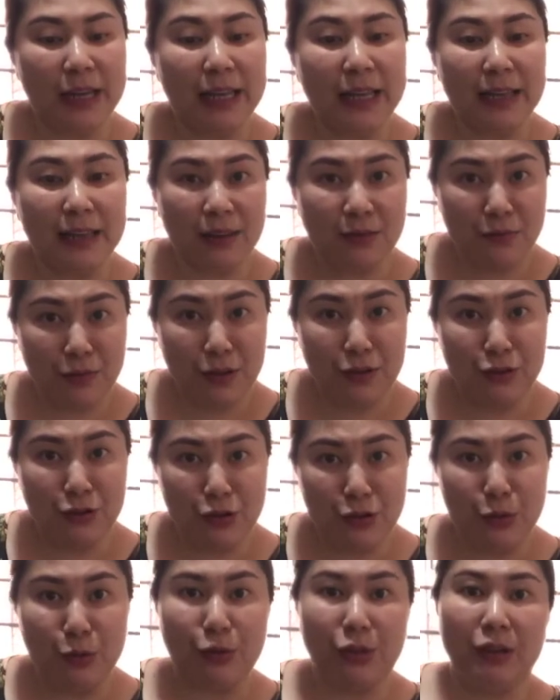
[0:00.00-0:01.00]
given
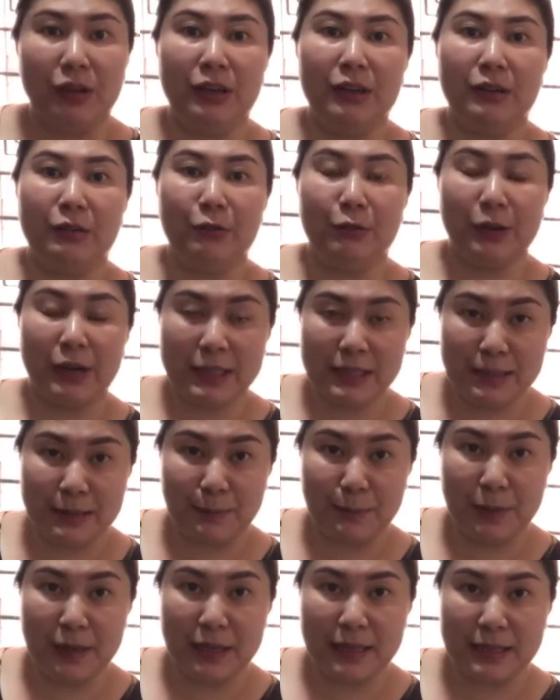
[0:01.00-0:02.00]
you the
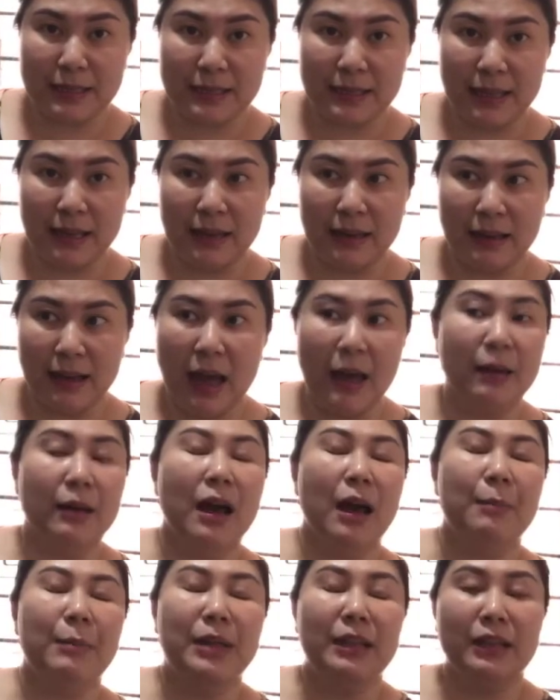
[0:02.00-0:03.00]
recipes,
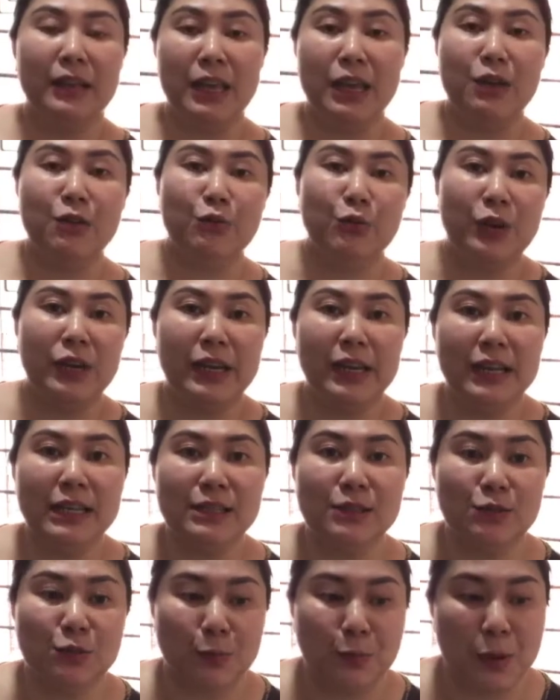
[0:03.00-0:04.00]
the ingredients
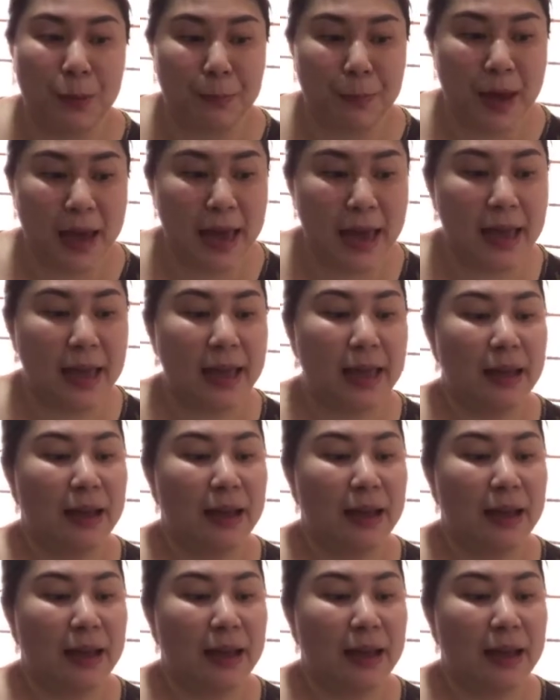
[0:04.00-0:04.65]
to prepare